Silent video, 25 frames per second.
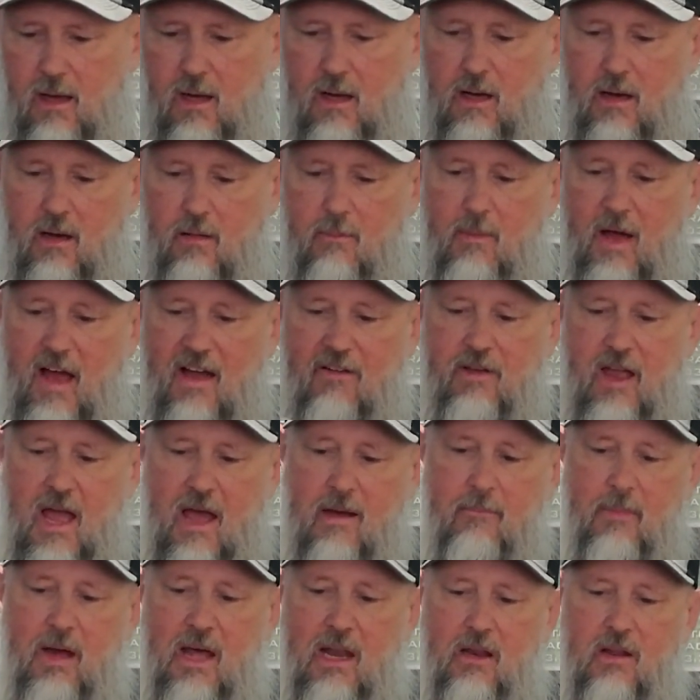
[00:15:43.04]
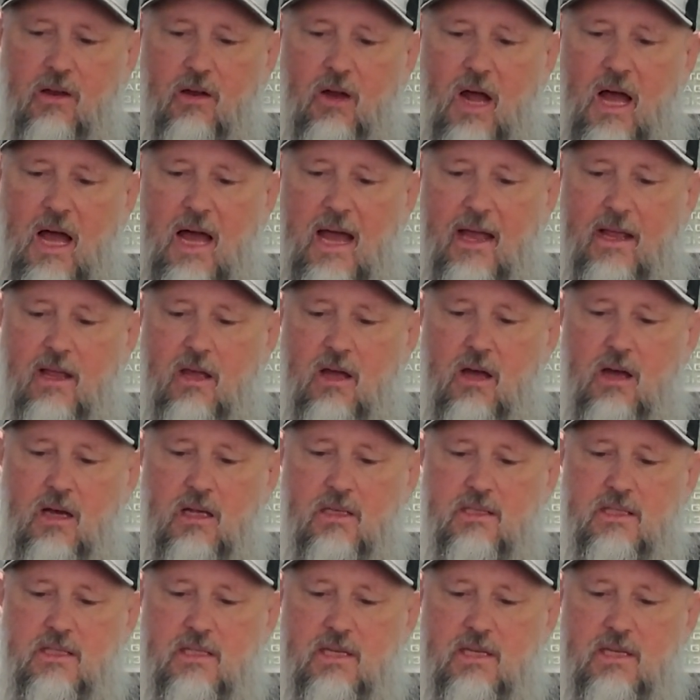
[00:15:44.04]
I've got my little icon